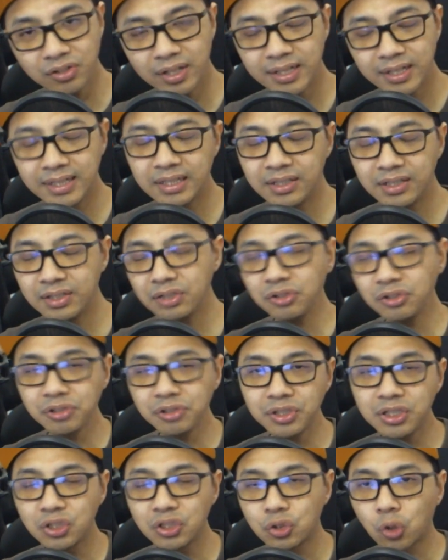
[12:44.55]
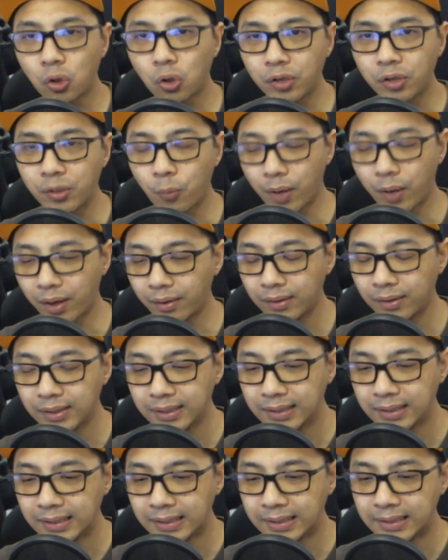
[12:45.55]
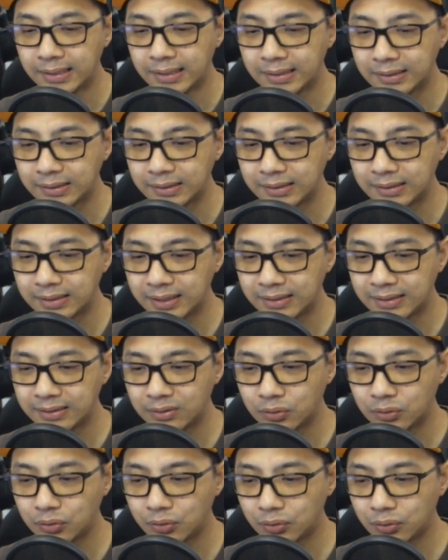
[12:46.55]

interesting story where just